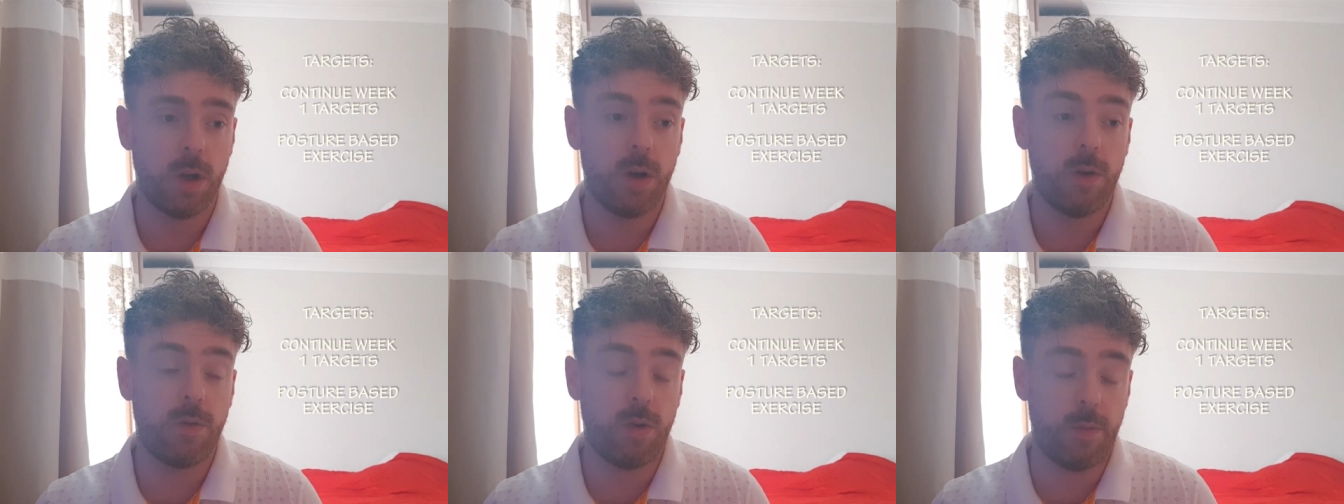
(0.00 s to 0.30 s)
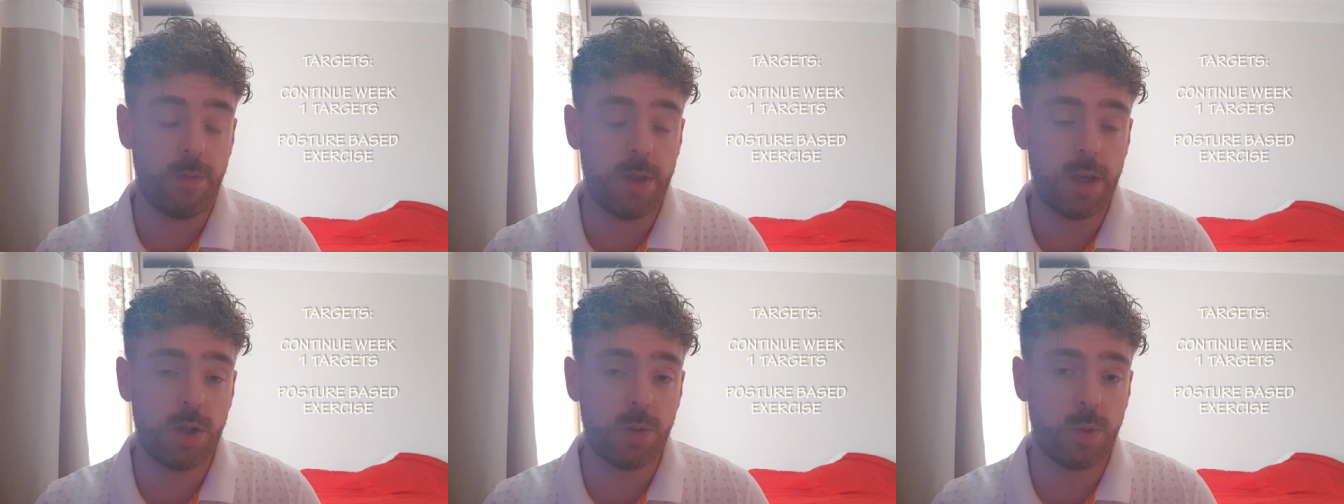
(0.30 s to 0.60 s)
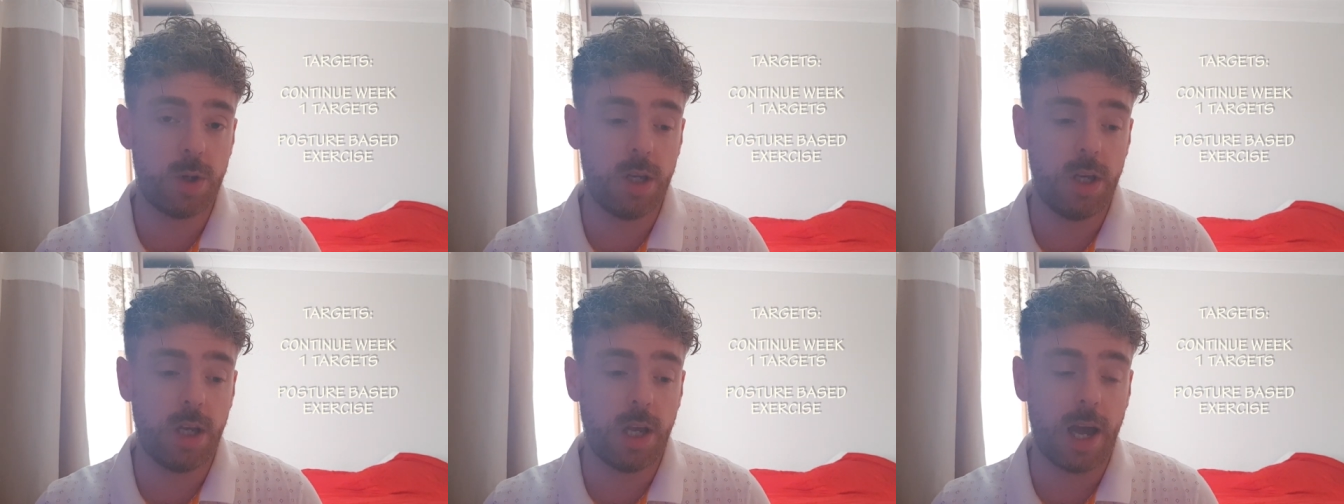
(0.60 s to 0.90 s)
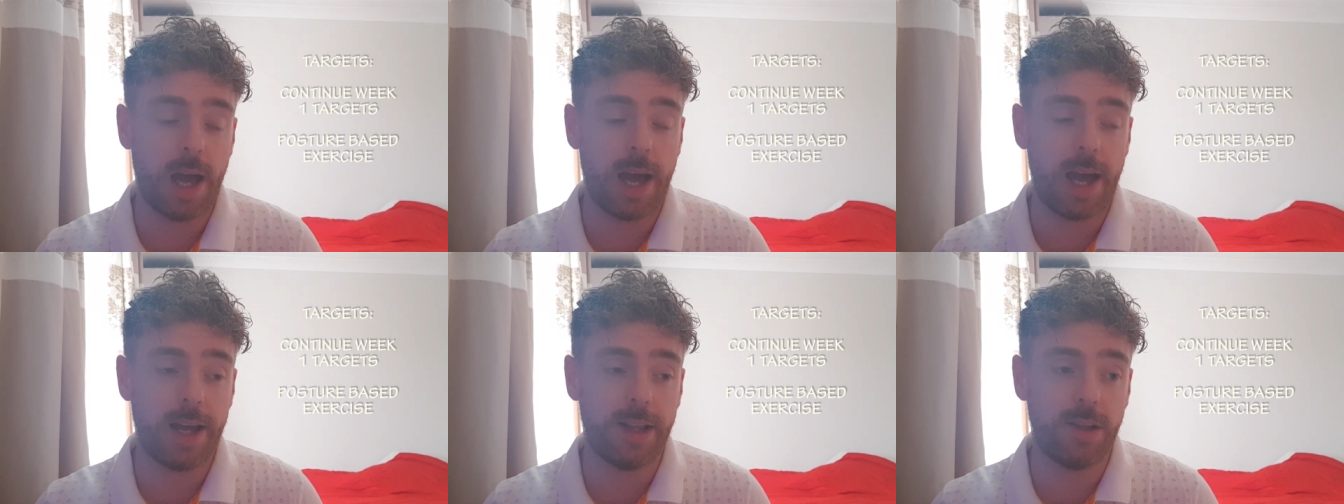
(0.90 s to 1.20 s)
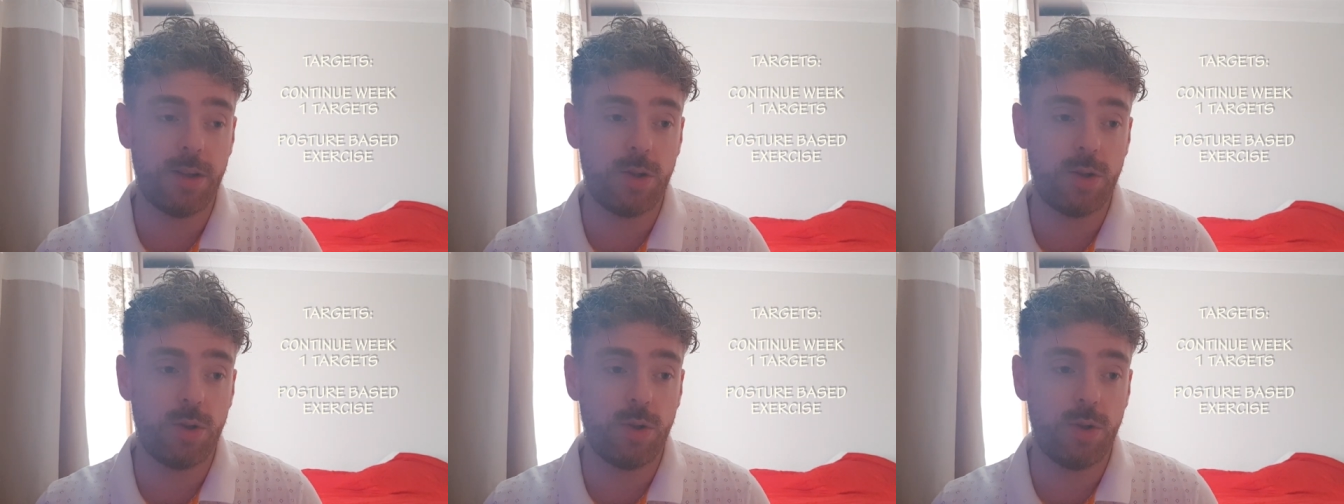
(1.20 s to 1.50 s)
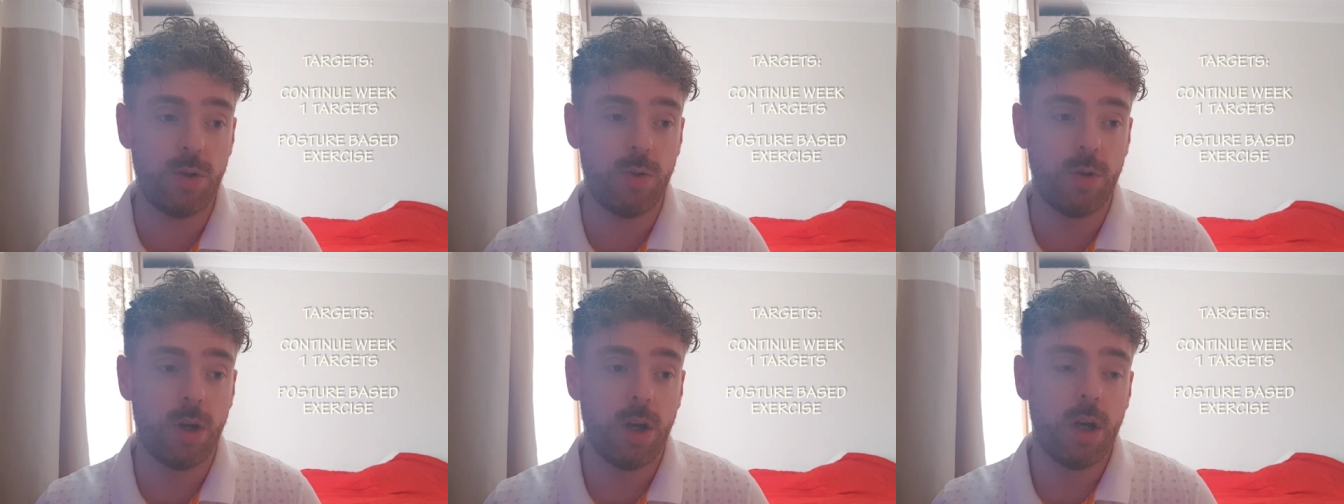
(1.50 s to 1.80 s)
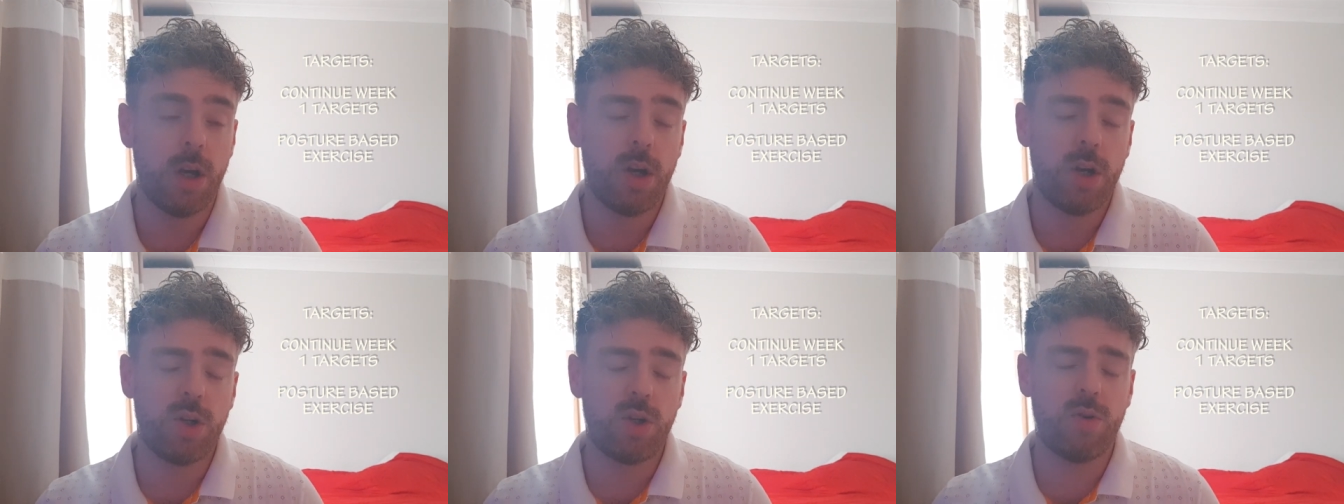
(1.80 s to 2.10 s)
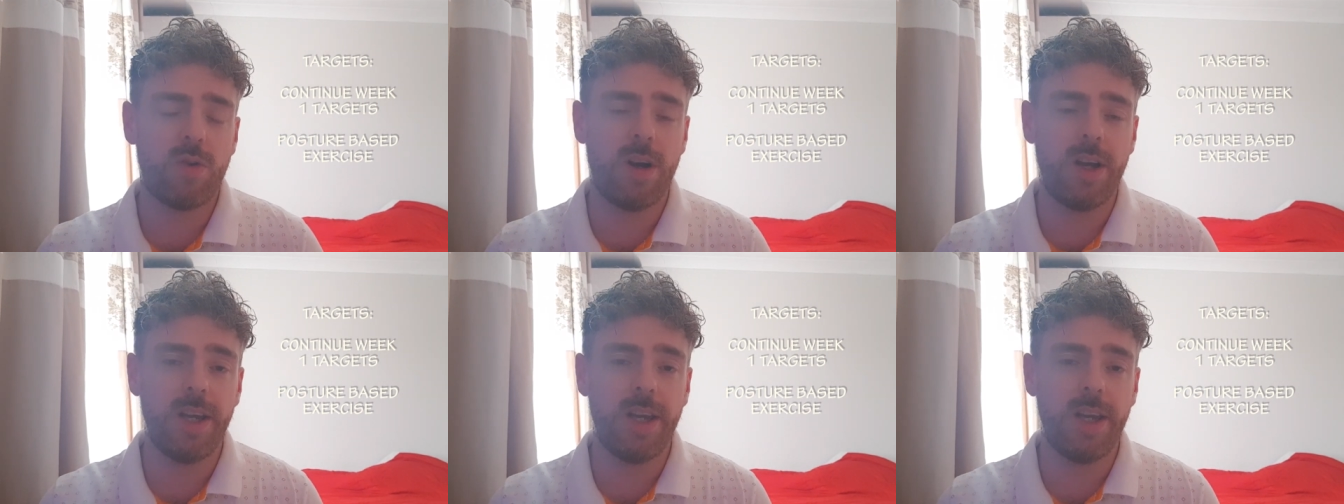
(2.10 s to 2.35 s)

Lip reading: from this week and to try